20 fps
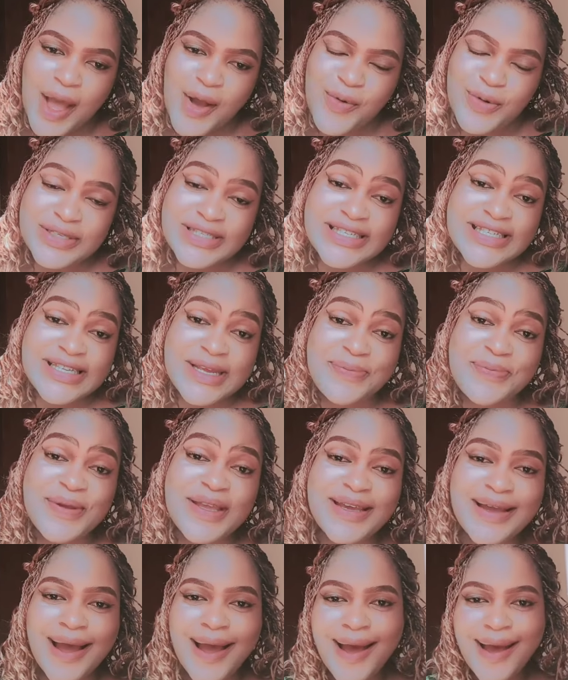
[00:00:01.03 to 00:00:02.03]
What's
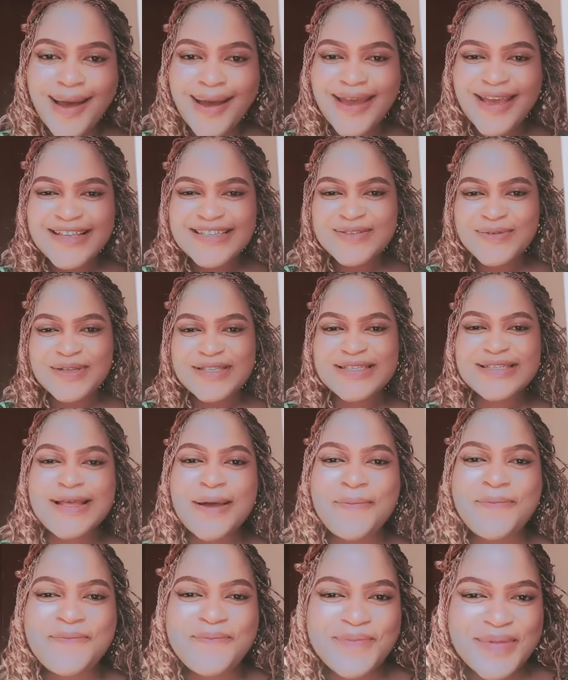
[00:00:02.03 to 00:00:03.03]
up, guys? What's
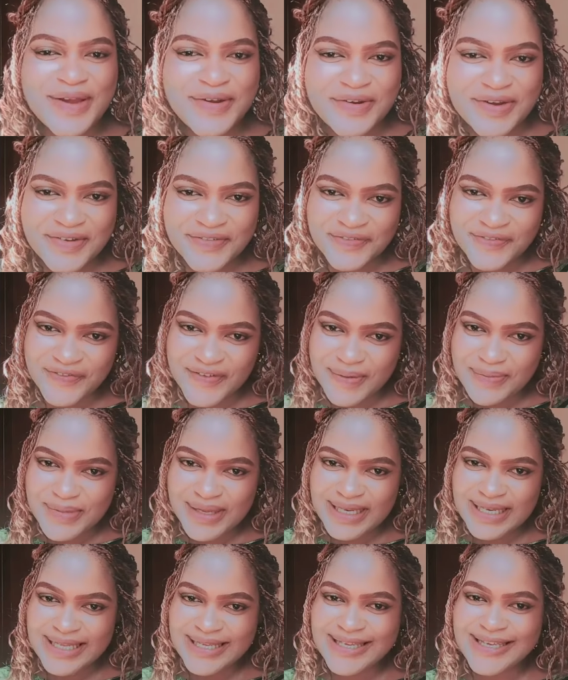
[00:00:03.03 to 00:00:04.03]
up, Mariam
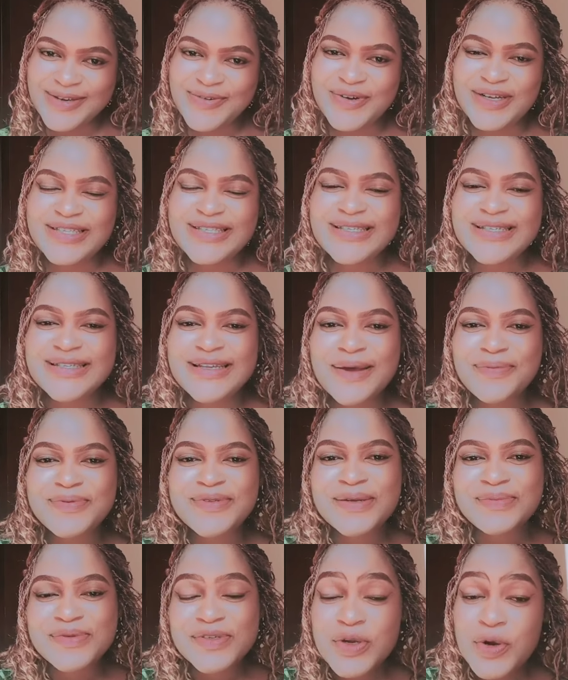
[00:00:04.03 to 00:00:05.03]
family? What's up,
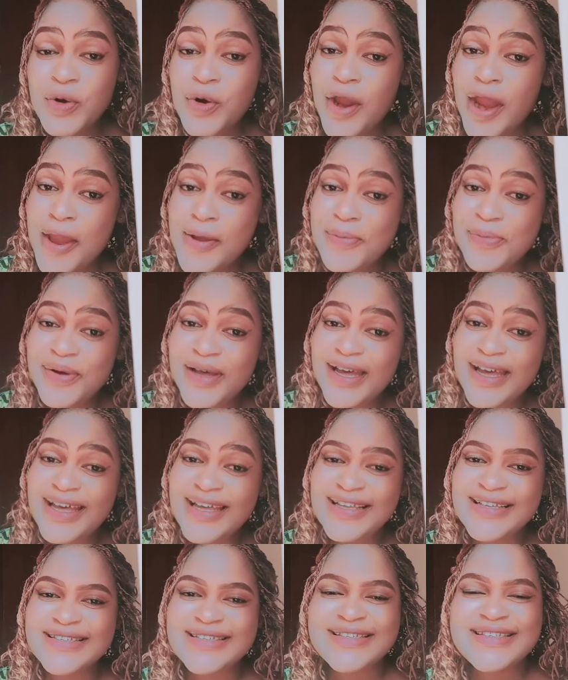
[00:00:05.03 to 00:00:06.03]

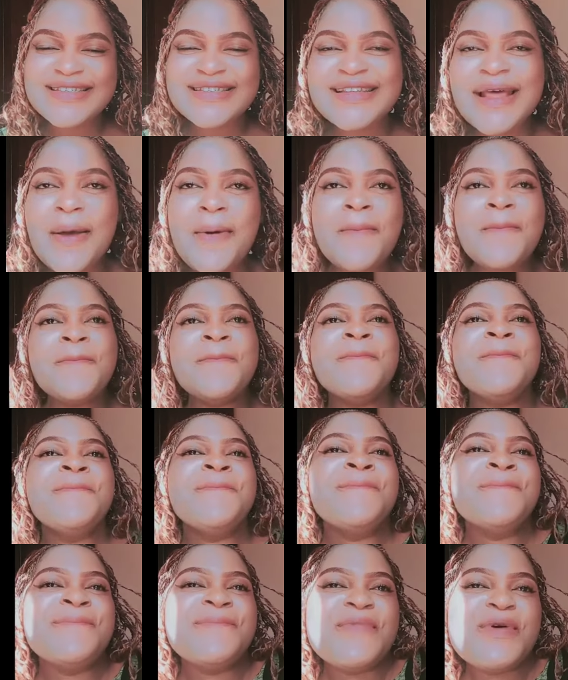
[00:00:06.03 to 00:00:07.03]
subscribers?
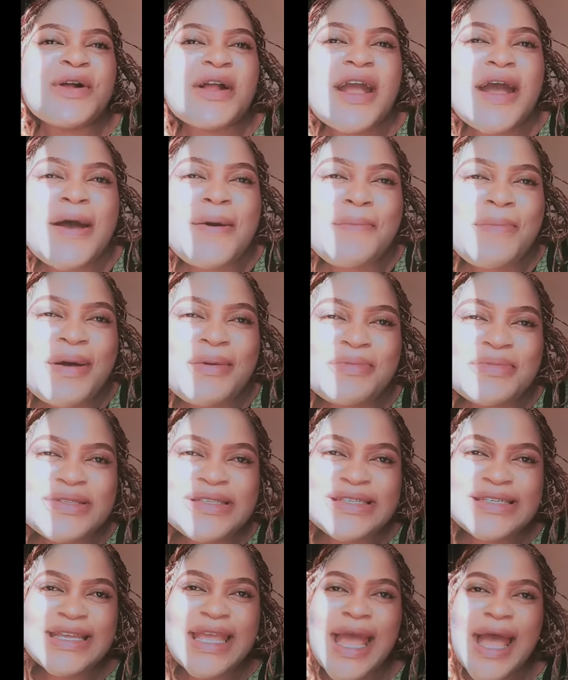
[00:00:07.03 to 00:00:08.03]
Mugamba
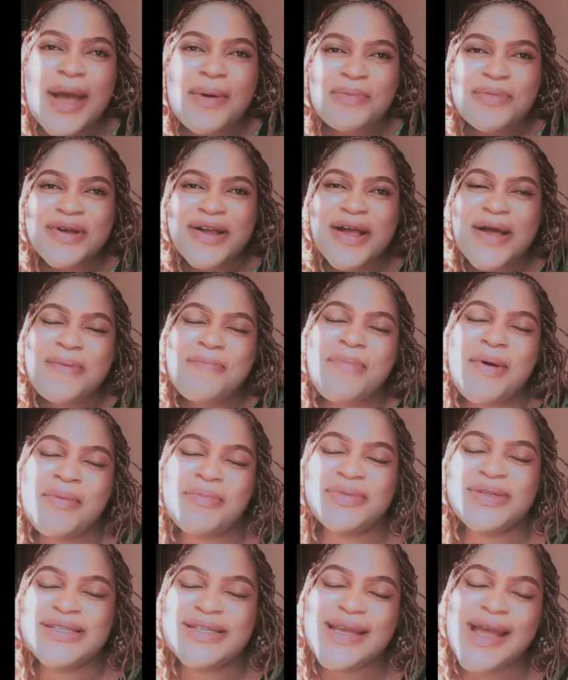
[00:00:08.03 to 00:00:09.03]

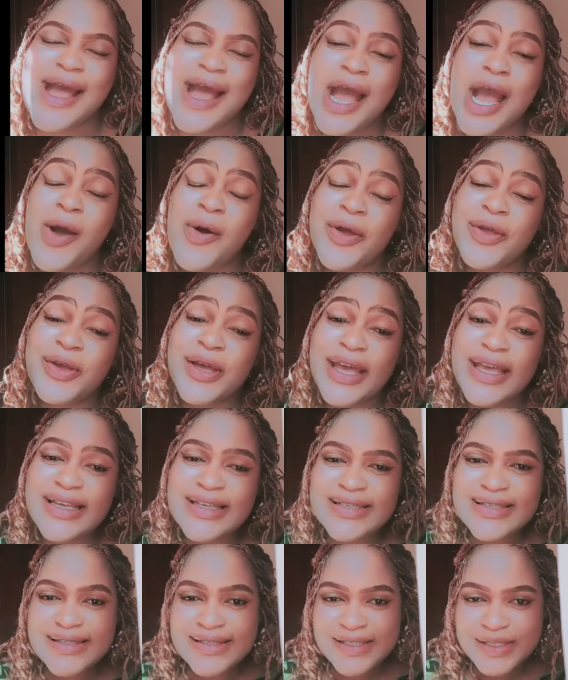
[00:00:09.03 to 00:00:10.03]
mtia. How are you
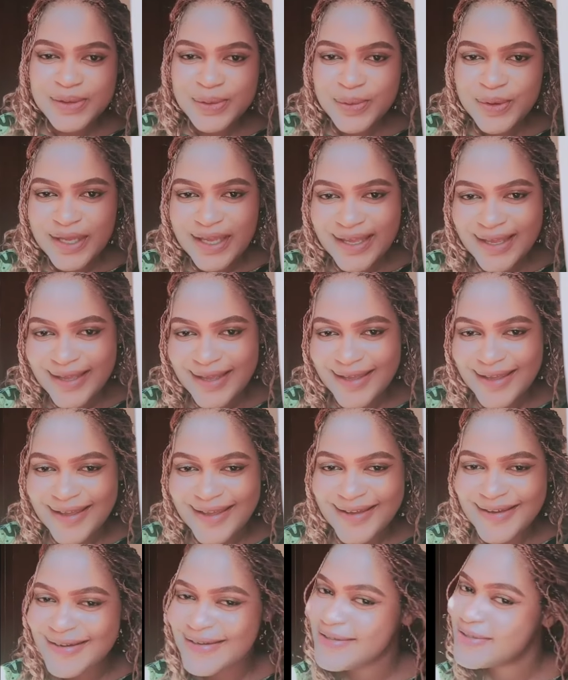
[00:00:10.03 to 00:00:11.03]
guys
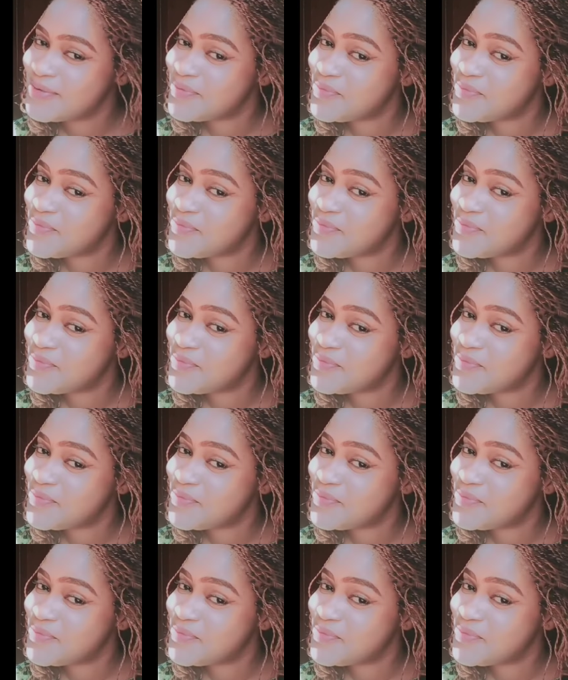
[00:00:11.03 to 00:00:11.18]
doing?